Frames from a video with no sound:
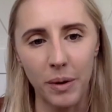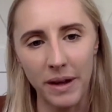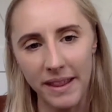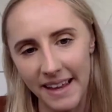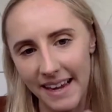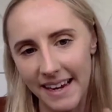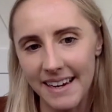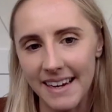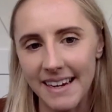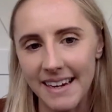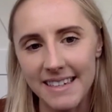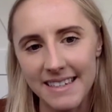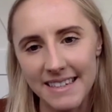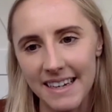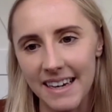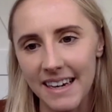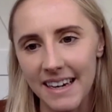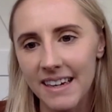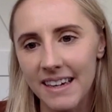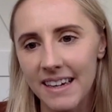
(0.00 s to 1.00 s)
within
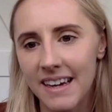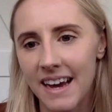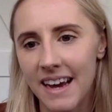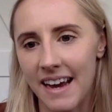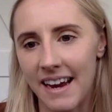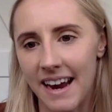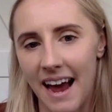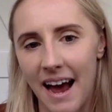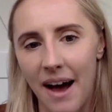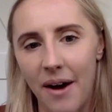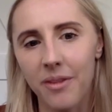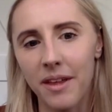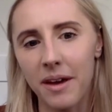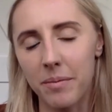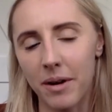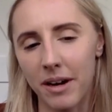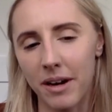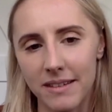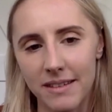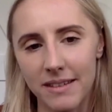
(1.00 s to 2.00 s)
India and how they
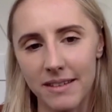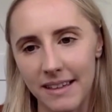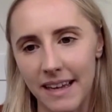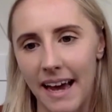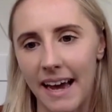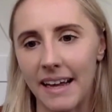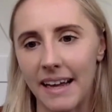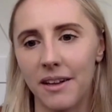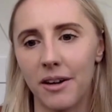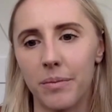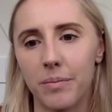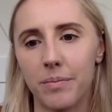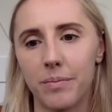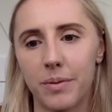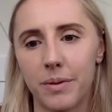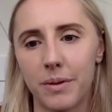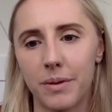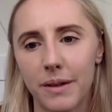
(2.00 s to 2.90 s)
might scale up